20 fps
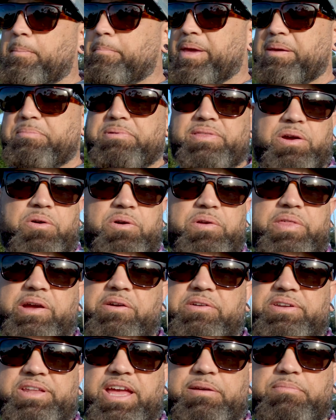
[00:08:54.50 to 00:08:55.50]
maybe they were
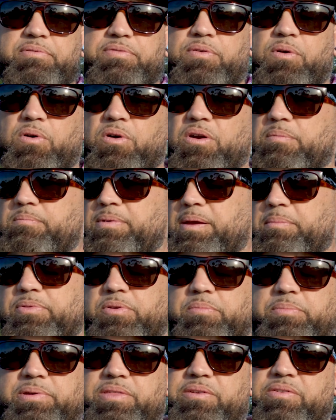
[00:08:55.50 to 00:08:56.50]
there a day before, maybe
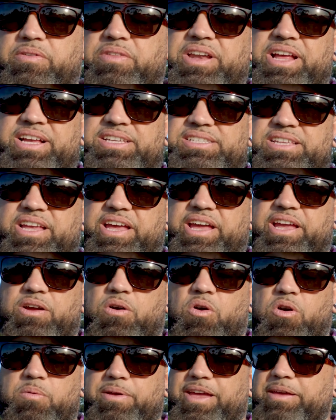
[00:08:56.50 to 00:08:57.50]
they'll be there the next day,
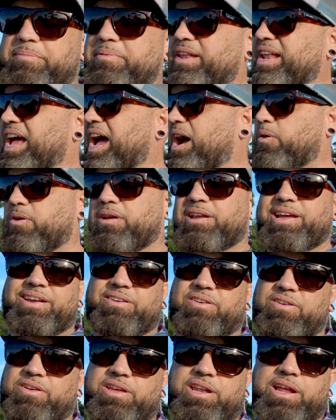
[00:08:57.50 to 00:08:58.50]
or maybe an hour
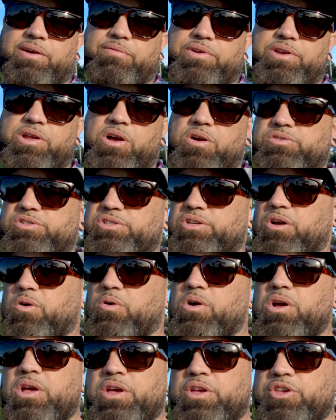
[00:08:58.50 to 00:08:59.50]
later. You never know.
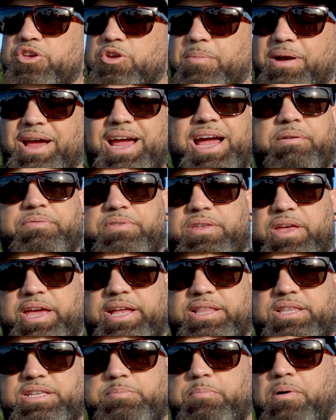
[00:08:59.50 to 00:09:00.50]
So you might have to
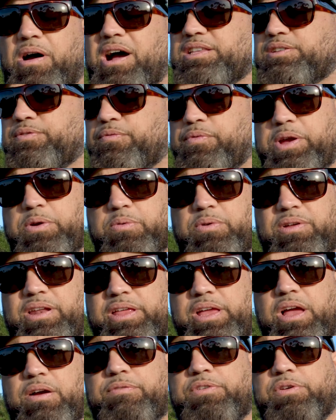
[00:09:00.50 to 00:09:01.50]
hit the spots
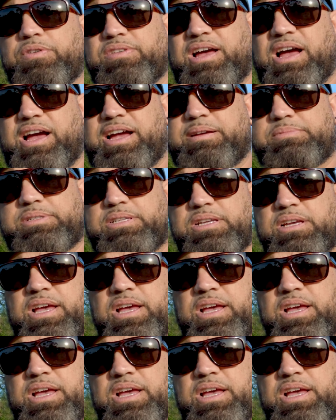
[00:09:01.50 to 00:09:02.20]
frequently, a few times,